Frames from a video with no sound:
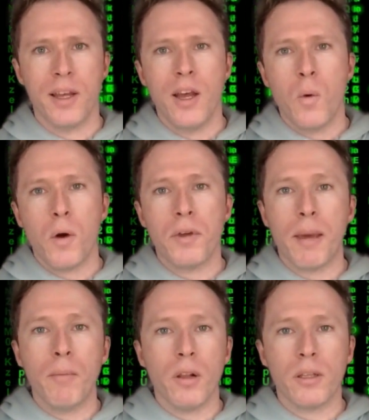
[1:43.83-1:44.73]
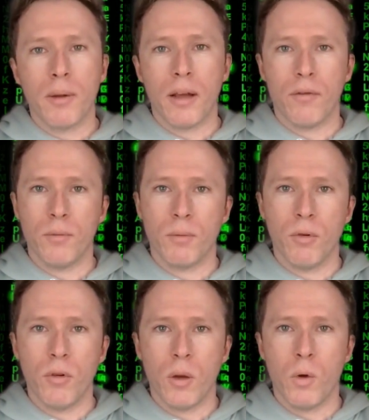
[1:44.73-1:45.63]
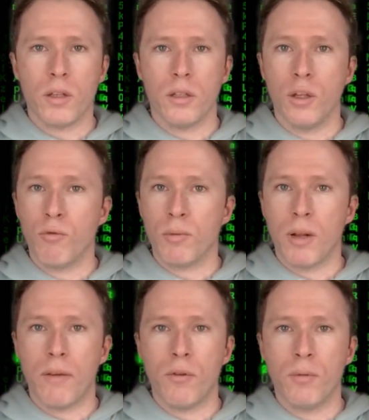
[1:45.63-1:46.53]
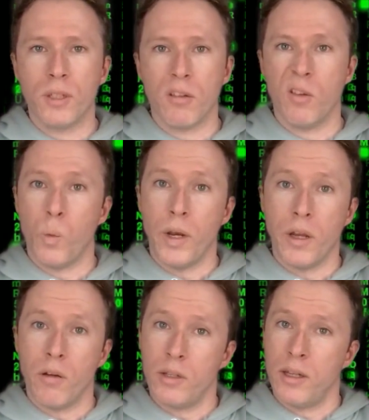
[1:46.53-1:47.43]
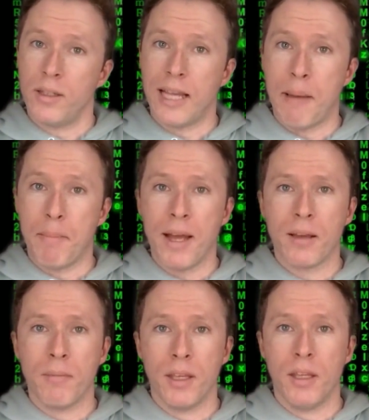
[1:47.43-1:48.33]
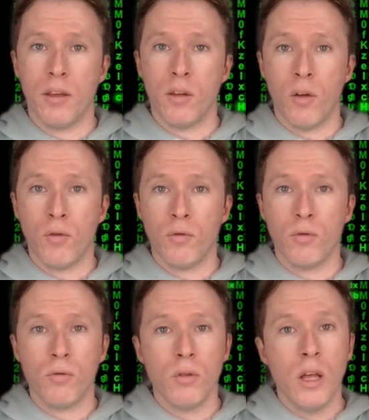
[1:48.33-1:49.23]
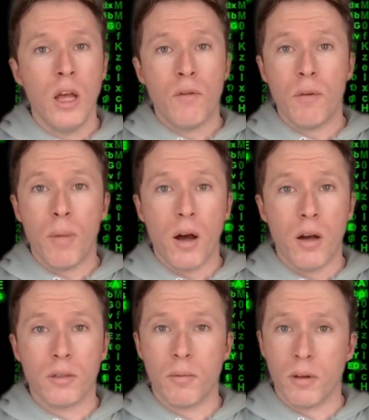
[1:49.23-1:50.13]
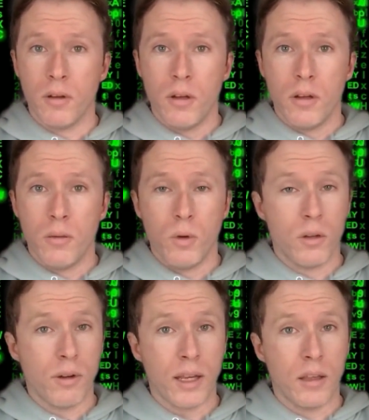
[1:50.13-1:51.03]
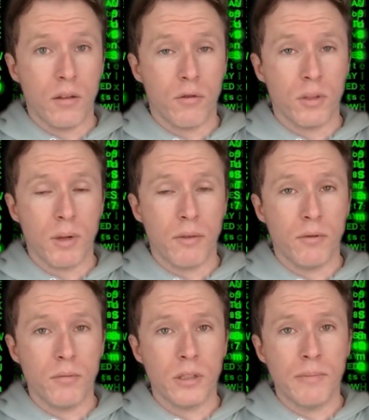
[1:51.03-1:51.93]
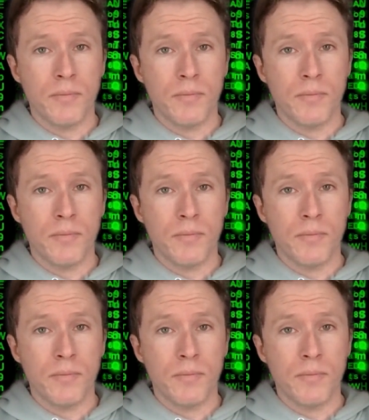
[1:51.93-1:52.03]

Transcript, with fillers: While you get multi platform support, it works on numerous platforms, including Windows, Linux, and Mac, making it a go to tool for pass who is cracking on cross platforms.